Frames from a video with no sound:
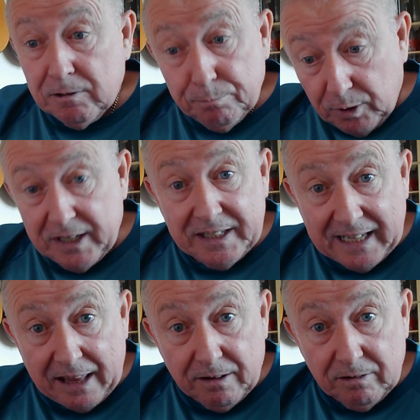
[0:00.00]
put it
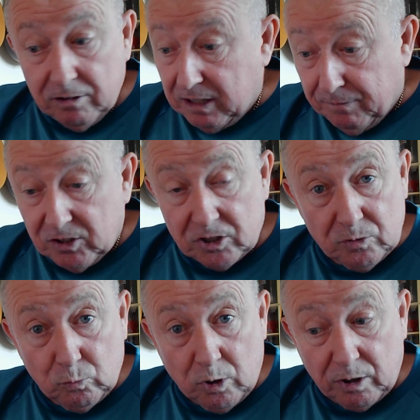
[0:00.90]
together, and if it
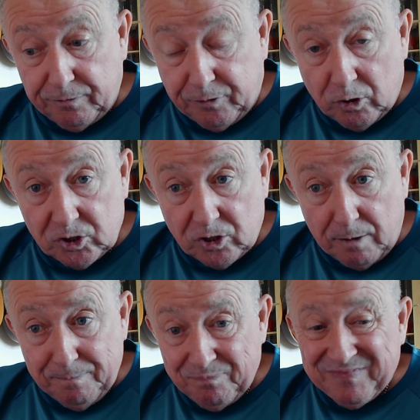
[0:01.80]
doesn't work the first time,